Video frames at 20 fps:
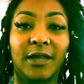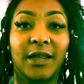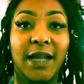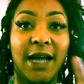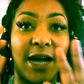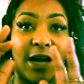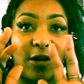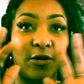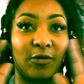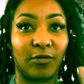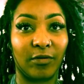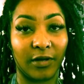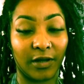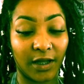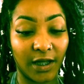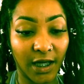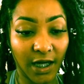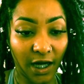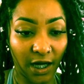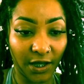Now,
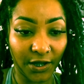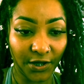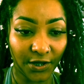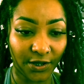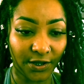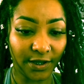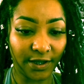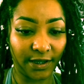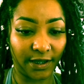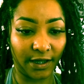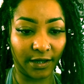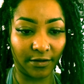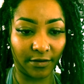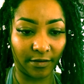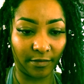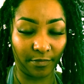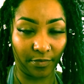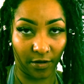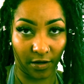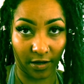the other
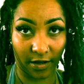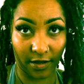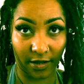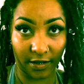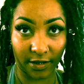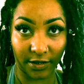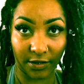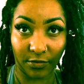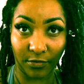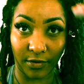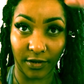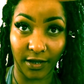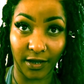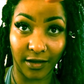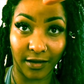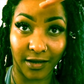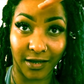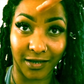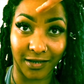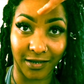secret part is you want to
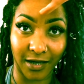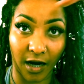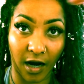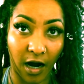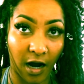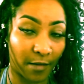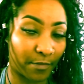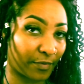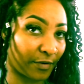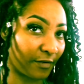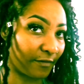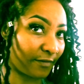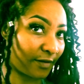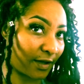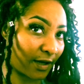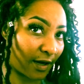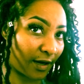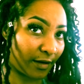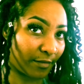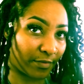get the top of
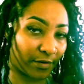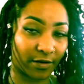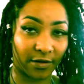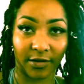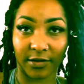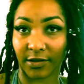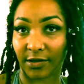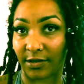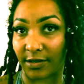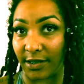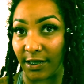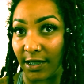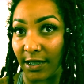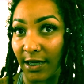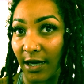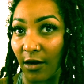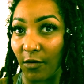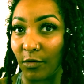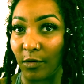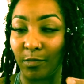the eyebrows. So see,
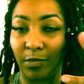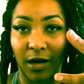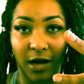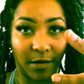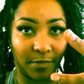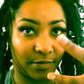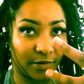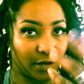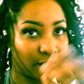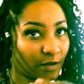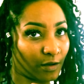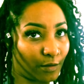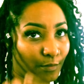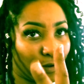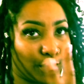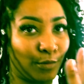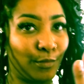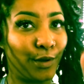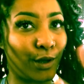now we're popping a little bit.